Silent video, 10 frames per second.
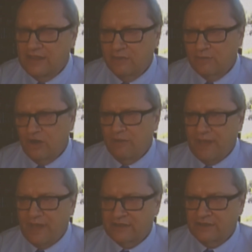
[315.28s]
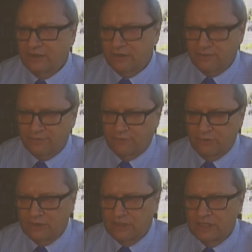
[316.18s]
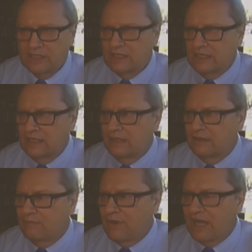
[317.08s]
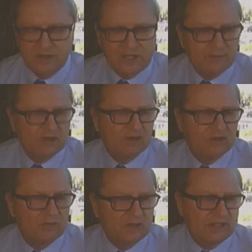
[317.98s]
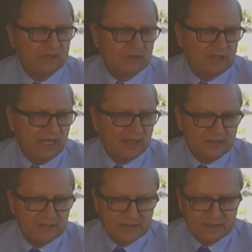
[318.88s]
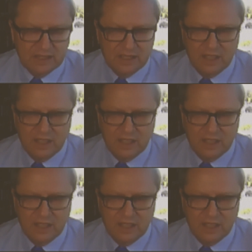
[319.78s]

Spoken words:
and they're brought back to Earth for biochemical molecular analysis.